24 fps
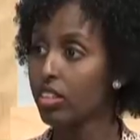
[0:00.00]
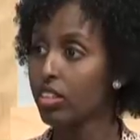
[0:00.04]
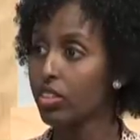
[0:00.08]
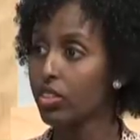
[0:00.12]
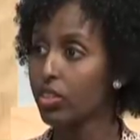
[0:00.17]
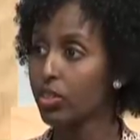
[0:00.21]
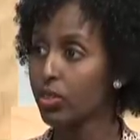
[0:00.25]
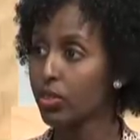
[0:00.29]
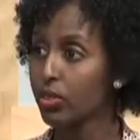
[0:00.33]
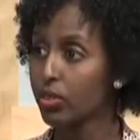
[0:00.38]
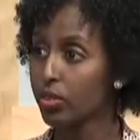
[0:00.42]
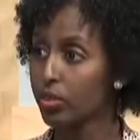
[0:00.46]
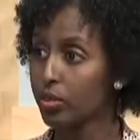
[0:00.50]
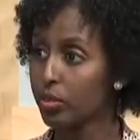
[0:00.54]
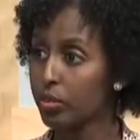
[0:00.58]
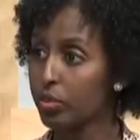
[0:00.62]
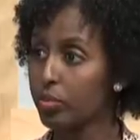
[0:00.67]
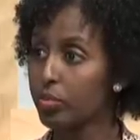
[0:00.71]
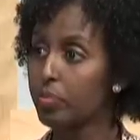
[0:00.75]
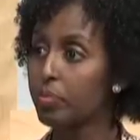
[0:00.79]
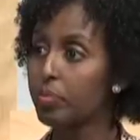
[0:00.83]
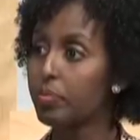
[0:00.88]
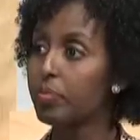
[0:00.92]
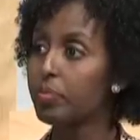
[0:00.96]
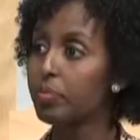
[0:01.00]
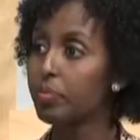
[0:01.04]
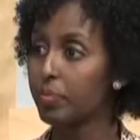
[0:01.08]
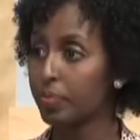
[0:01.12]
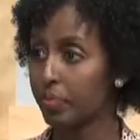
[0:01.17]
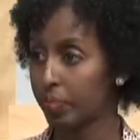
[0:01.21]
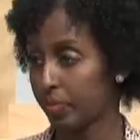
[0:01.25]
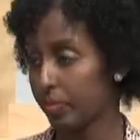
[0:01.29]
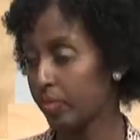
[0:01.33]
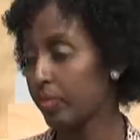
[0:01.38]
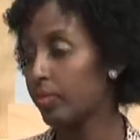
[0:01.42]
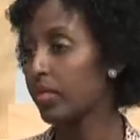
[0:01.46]
It will look like
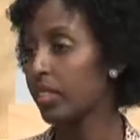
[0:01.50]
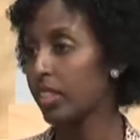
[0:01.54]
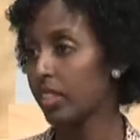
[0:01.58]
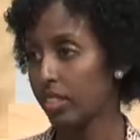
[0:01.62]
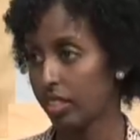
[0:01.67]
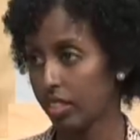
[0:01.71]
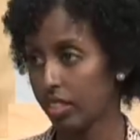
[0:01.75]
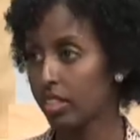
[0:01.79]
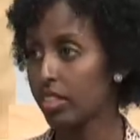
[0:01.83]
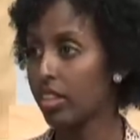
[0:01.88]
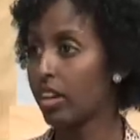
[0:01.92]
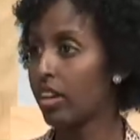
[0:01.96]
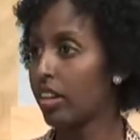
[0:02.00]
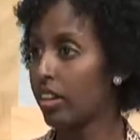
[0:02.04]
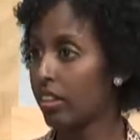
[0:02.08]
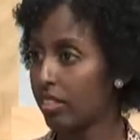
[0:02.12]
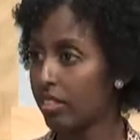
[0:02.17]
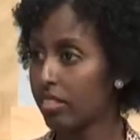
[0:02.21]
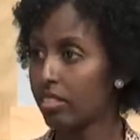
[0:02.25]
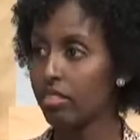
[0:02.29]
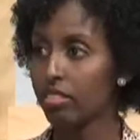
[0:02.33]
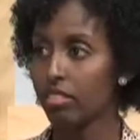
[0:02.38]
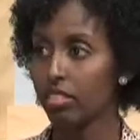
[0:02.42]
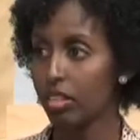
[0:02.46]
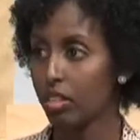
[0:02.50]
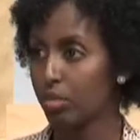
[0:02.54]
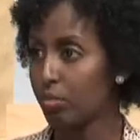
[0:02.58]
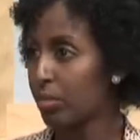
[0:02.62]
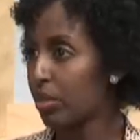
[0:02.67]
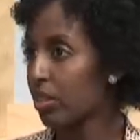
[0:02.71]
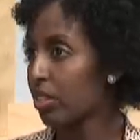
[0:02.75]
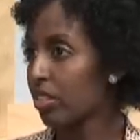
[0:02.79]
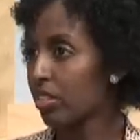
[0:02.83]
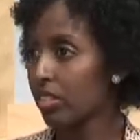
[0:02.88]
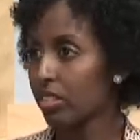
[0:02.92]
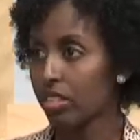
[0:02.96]
anything. Yeah, yeah. their
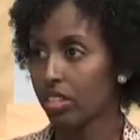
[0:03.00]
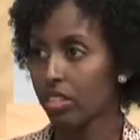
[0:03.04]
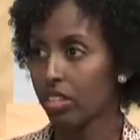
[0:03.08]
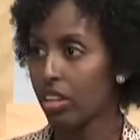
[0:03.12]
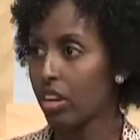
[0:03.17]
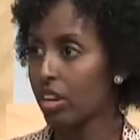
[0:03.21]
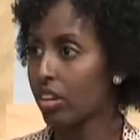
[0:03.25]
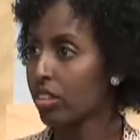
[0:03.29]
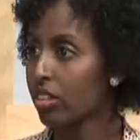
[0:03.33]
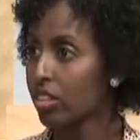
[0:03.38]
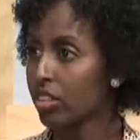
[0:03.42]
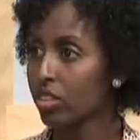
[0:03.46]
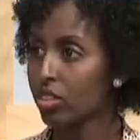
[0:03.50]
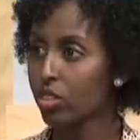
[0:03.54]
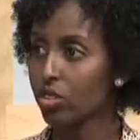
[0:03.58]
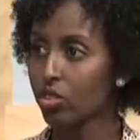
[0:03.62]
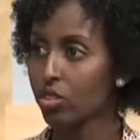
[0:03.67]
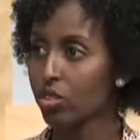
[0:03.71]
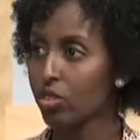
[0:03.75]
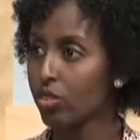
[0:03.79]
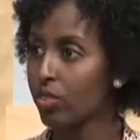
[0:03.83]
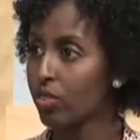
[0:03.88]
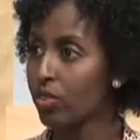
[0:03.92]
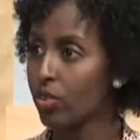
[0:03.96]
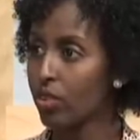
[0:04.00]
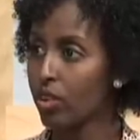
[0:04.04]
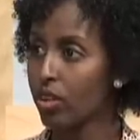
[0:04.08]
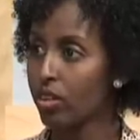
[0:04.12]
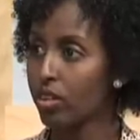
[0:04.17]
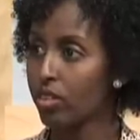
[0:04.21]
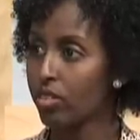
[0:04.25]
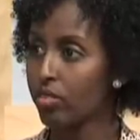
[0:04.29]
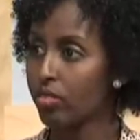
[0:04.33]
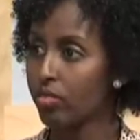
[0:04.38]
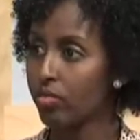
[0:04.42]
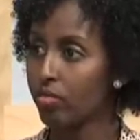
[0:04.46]
personal luggage. So.
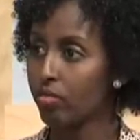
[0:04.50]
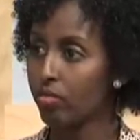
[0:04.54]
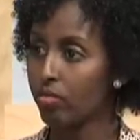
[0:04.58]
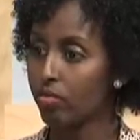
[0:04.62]
Um, and